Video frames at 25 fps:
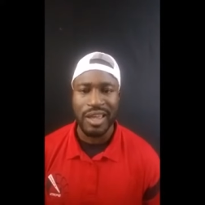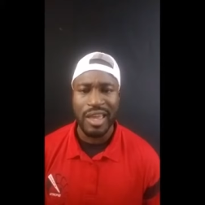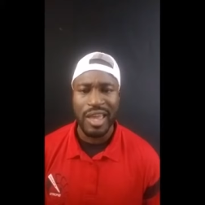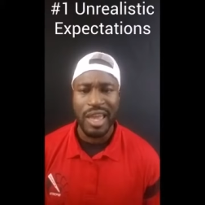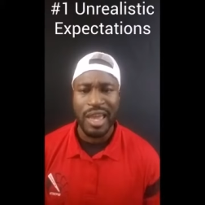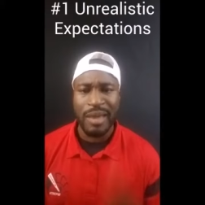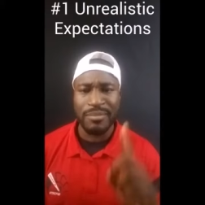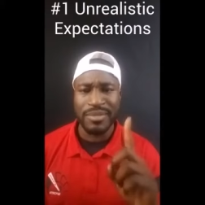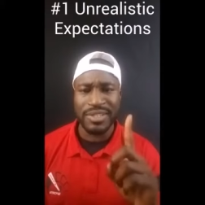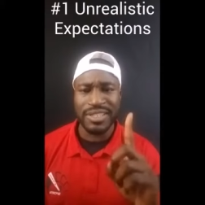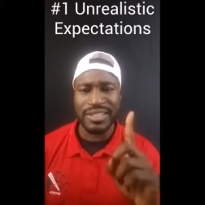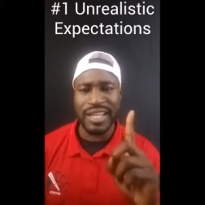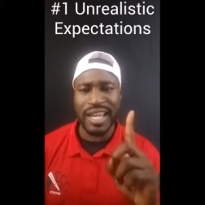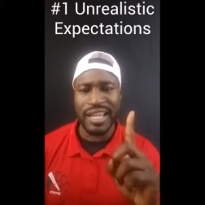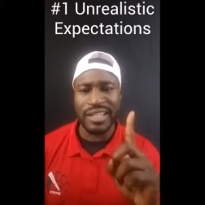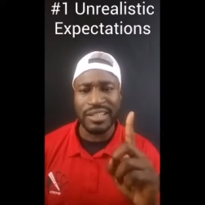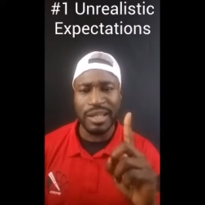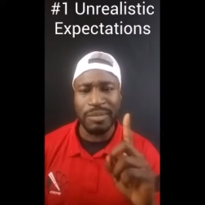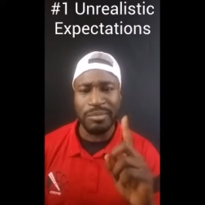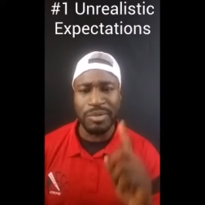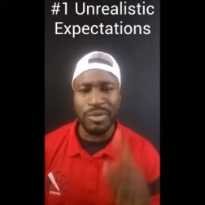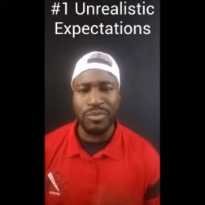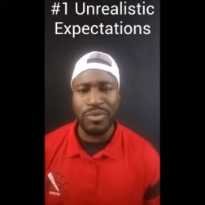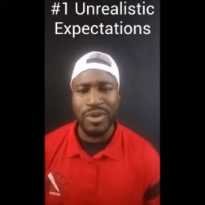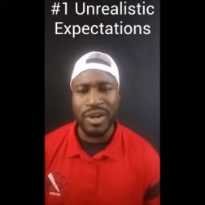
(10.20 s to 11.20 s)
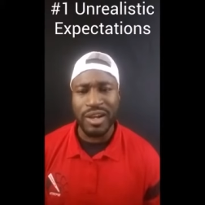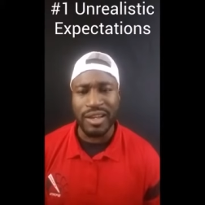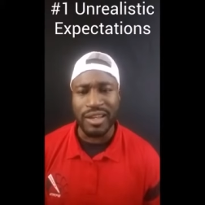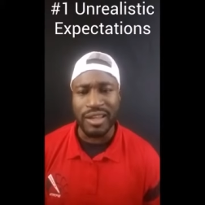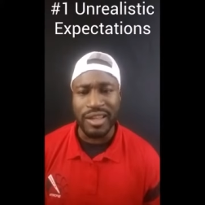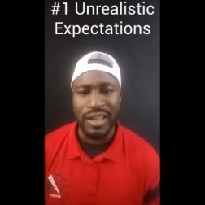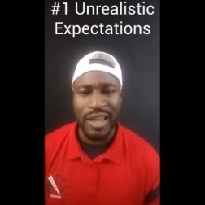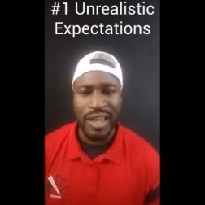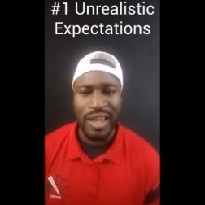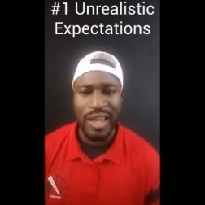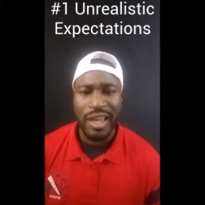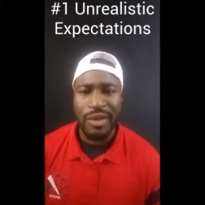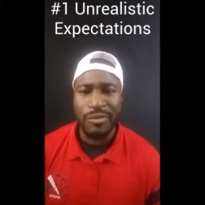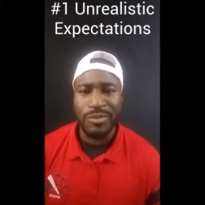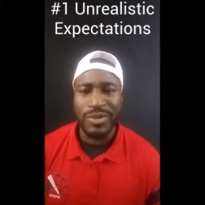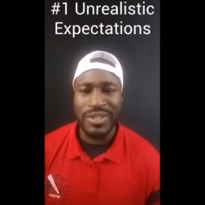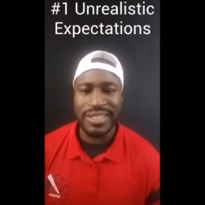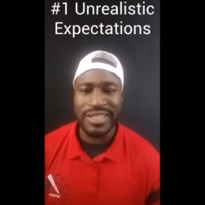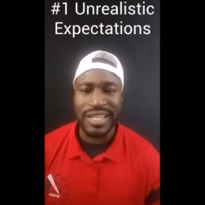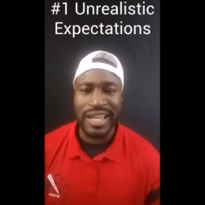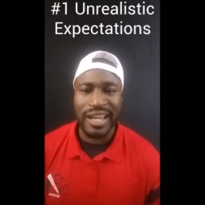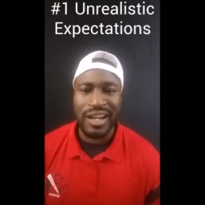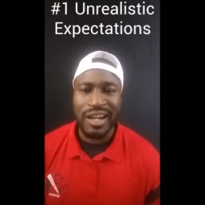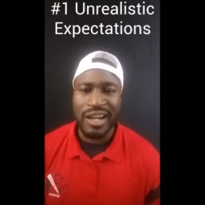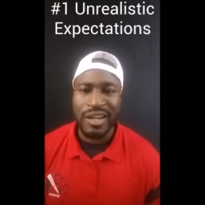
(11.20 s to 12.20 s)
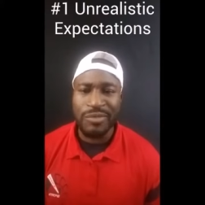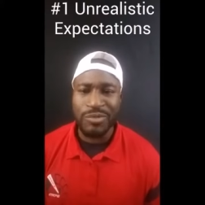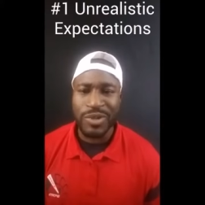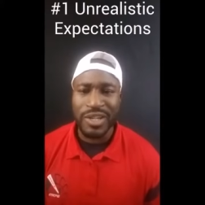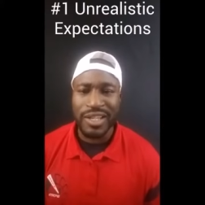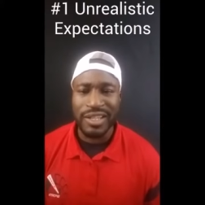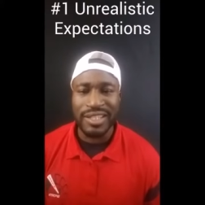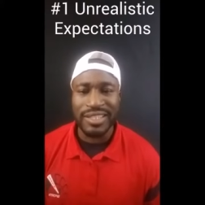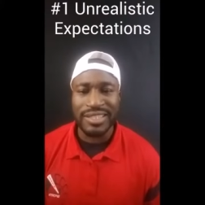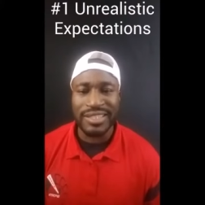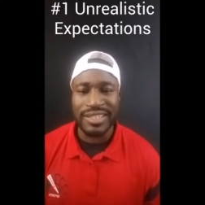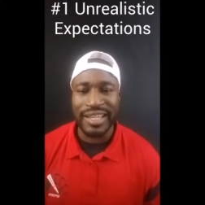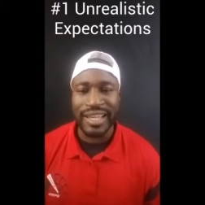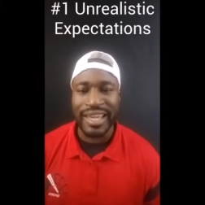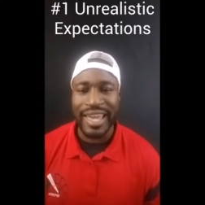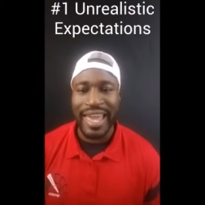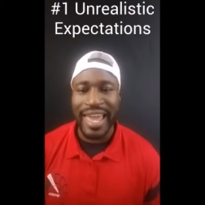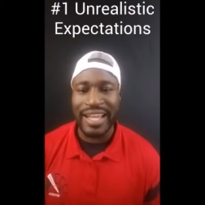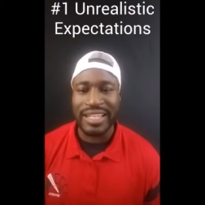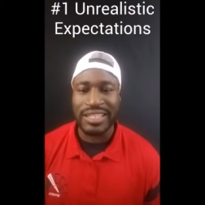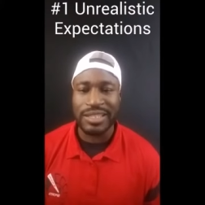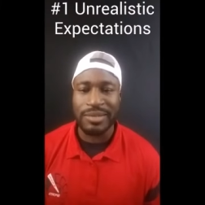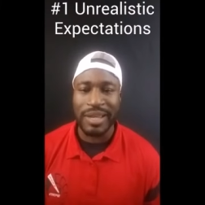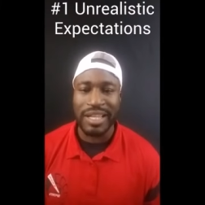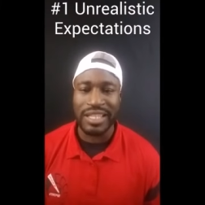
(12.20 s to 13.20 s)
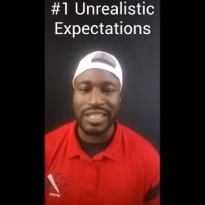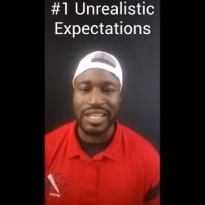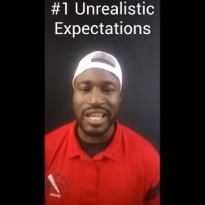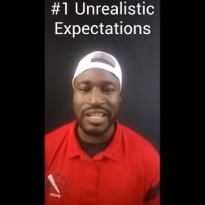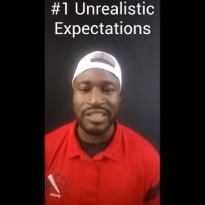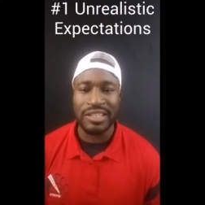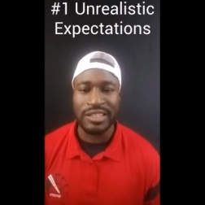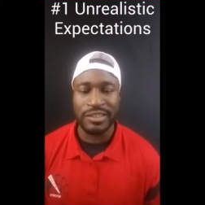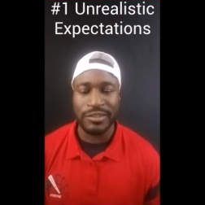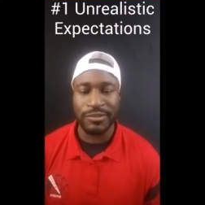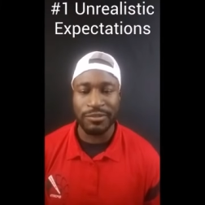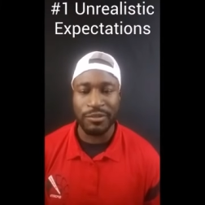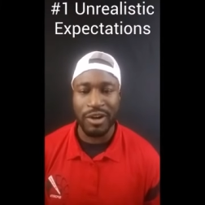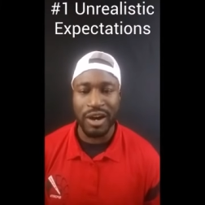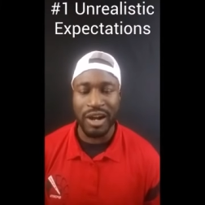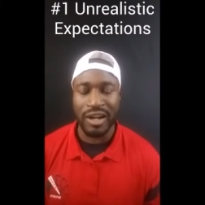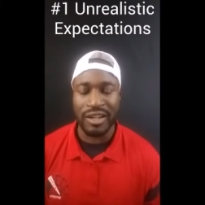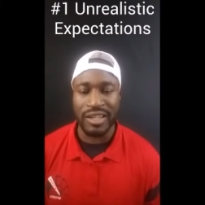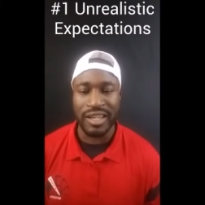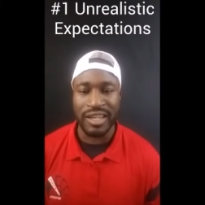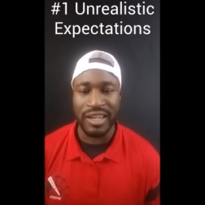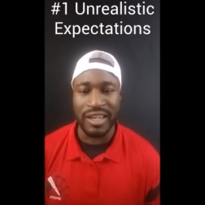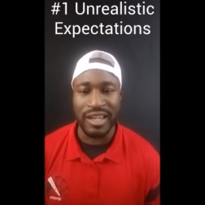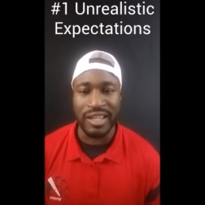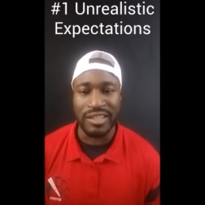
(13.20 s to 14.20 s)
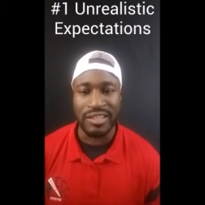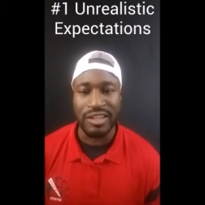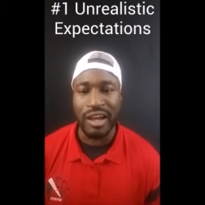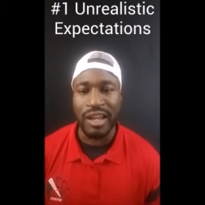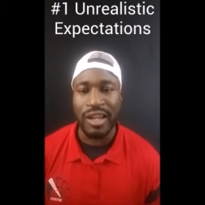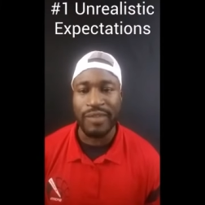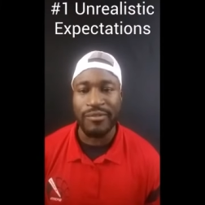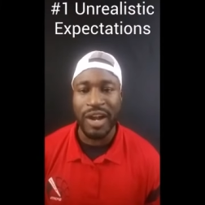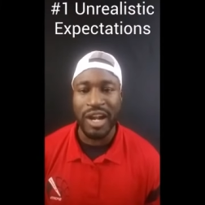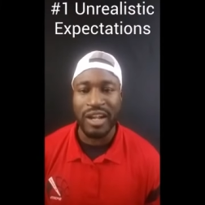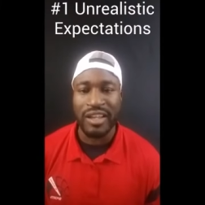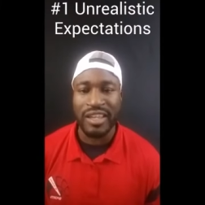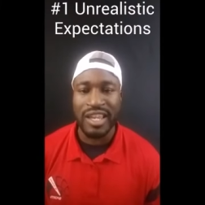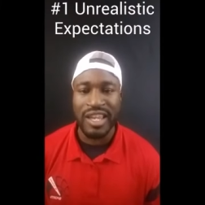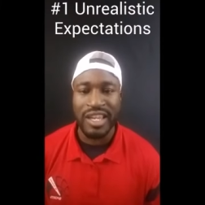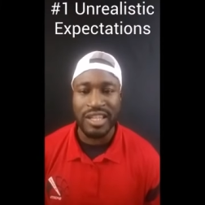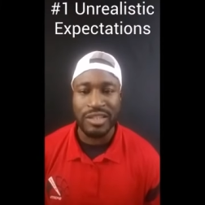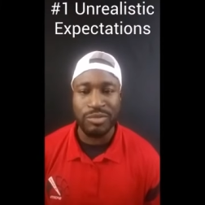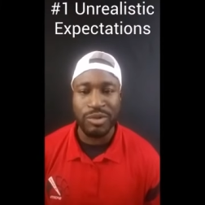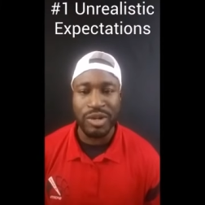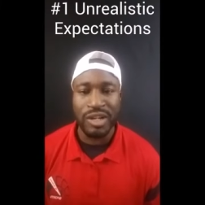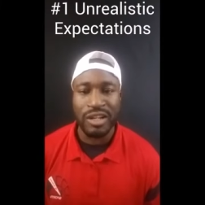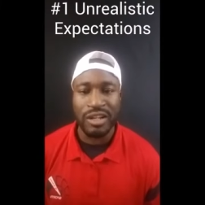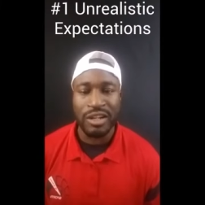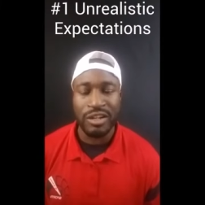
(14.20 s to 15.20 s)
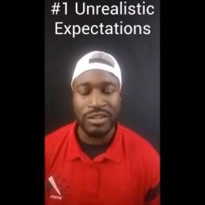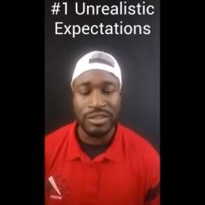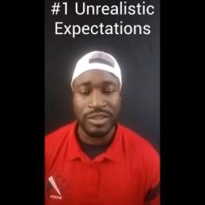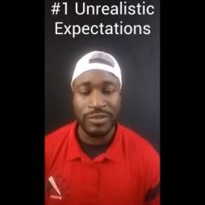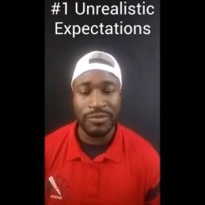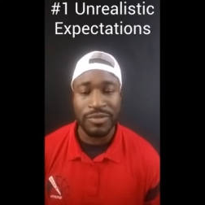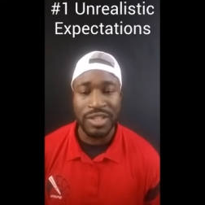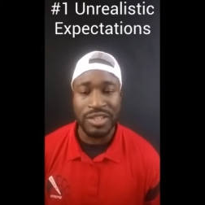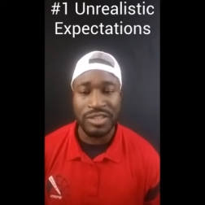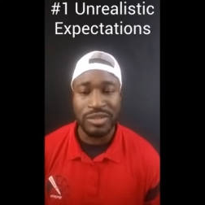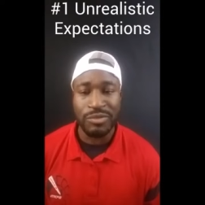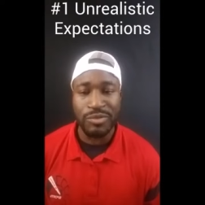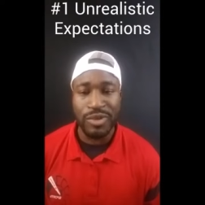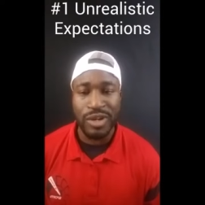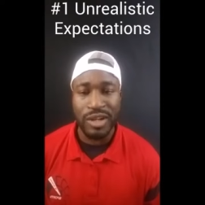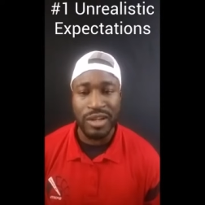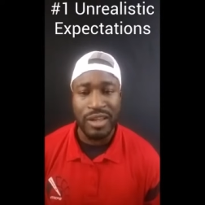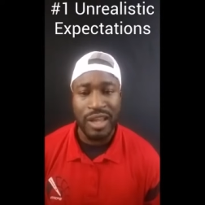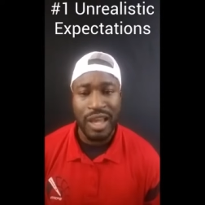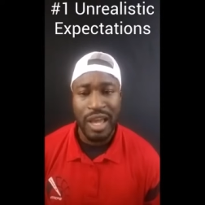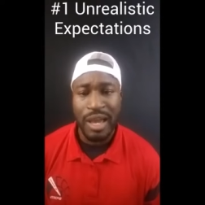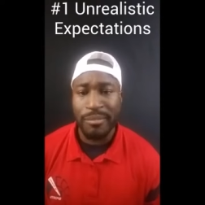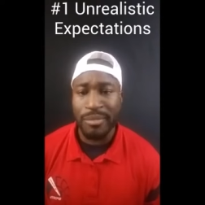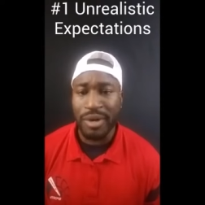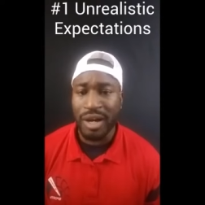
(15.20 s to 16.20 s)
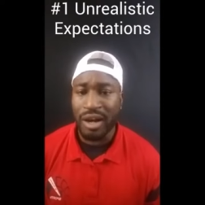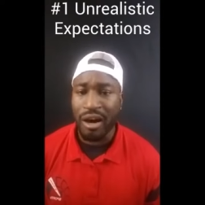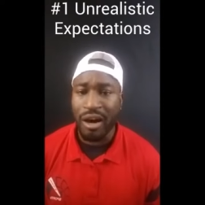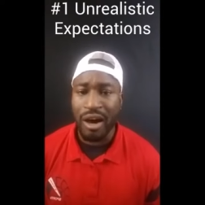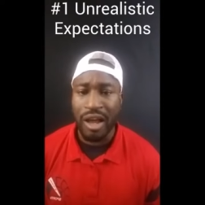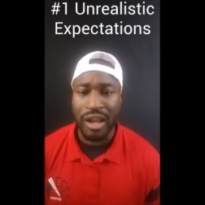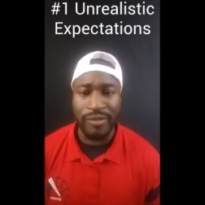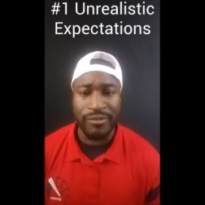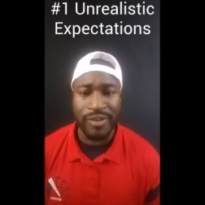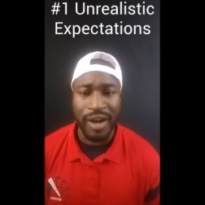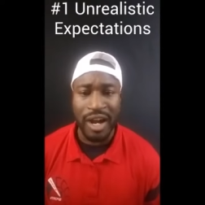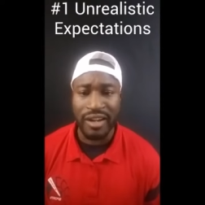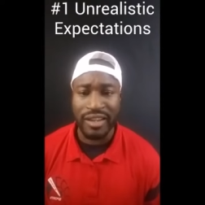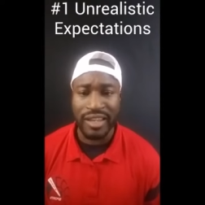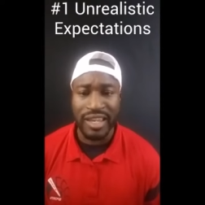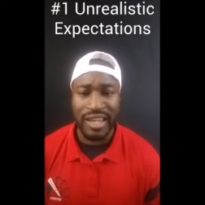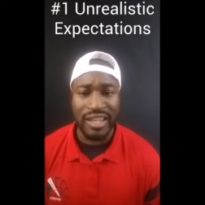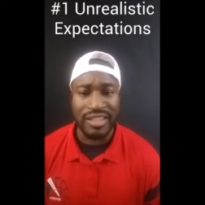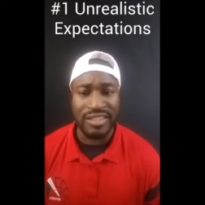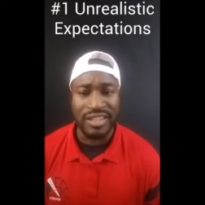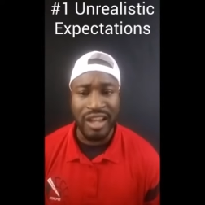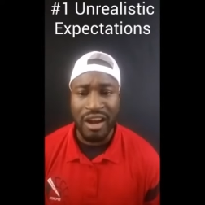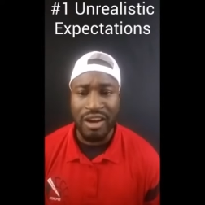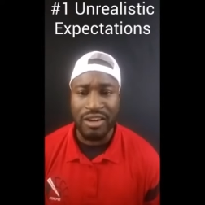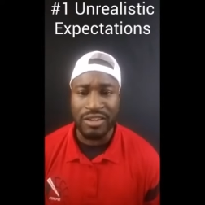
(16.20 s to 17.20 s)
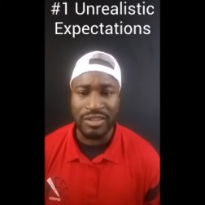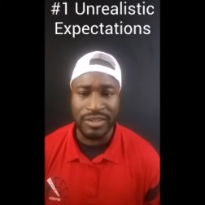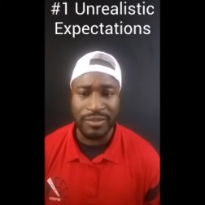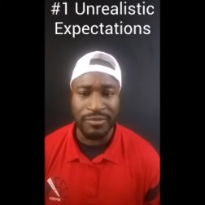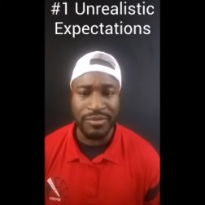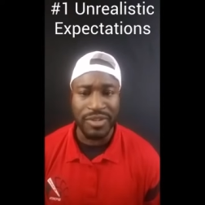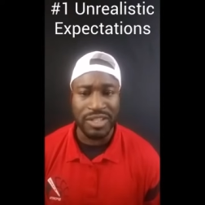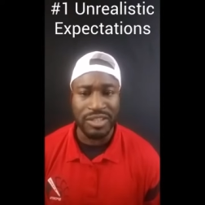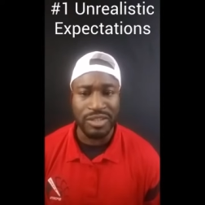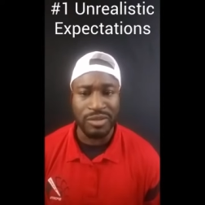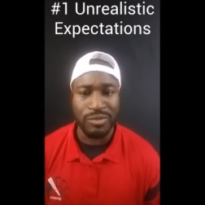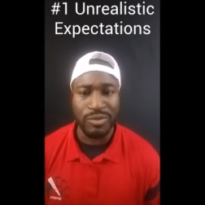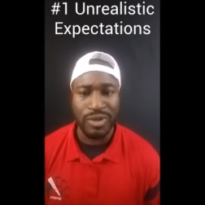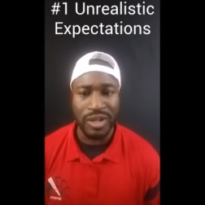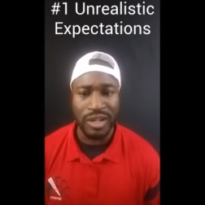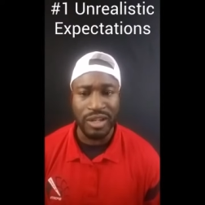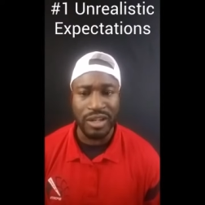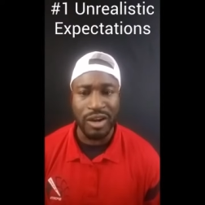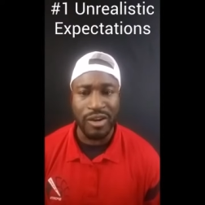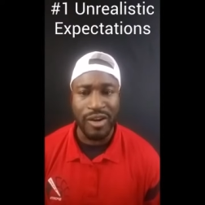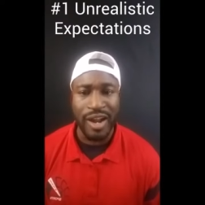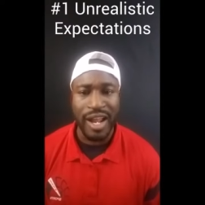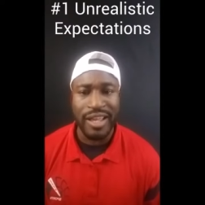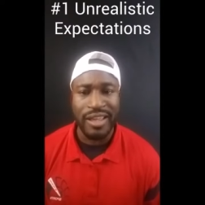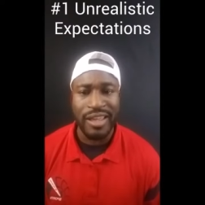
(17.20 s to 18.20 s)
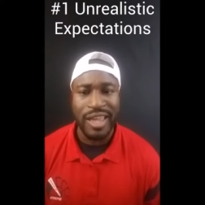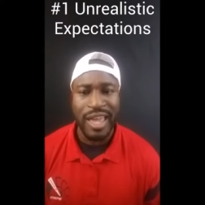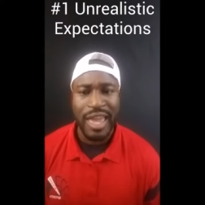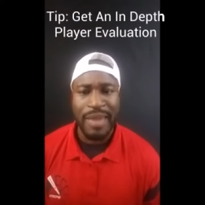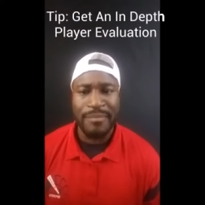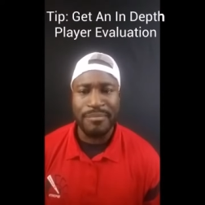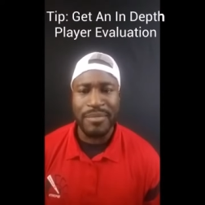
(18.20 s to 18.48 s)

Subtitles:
Mistake number one, we set unrealistic expectations for our kids. All of our kids want to go Division I, but all of our kids aren't Division I, all right?